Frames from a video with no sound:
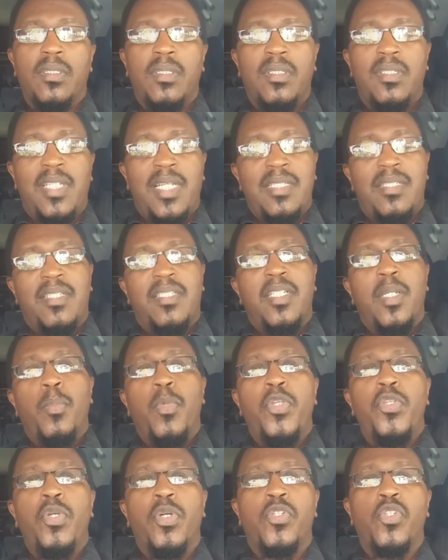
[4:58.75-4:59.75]
just the same
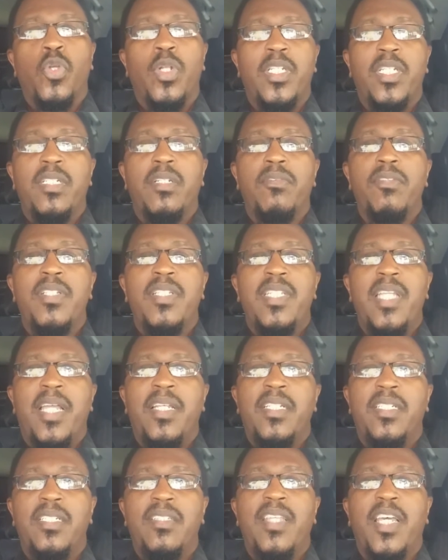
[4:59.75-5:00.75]
way you are told in
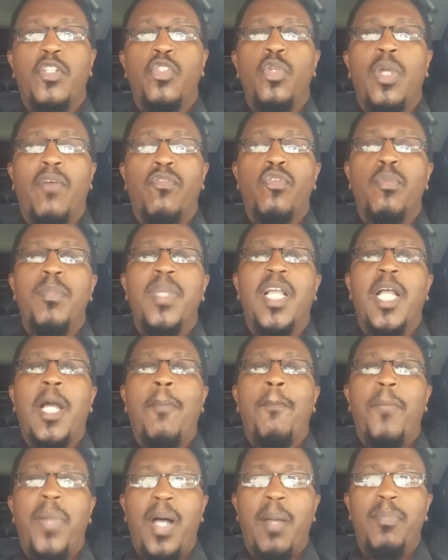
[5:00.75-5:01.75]
Christianity that you have to make a
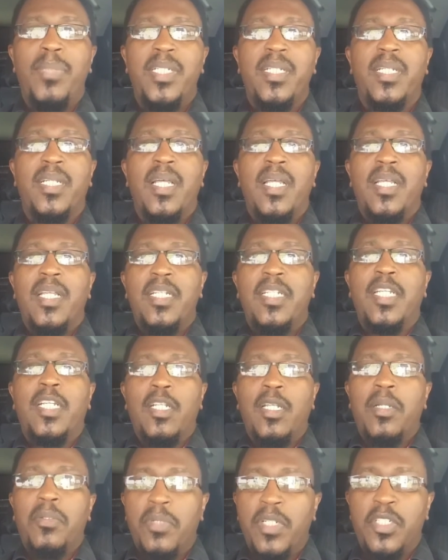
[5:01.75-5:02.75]
public
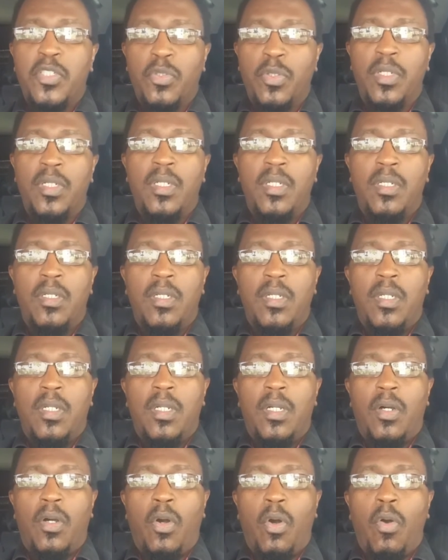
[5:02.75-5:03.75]
declaration
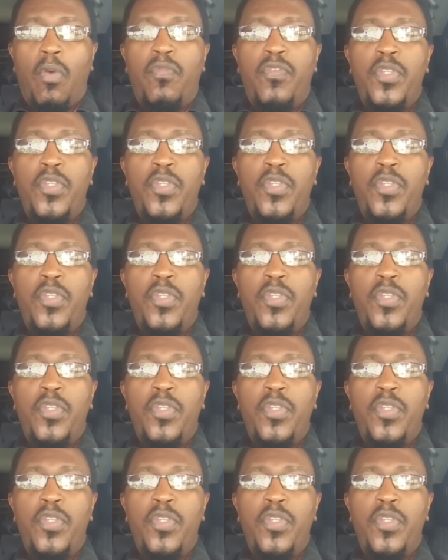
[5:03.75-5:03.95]
of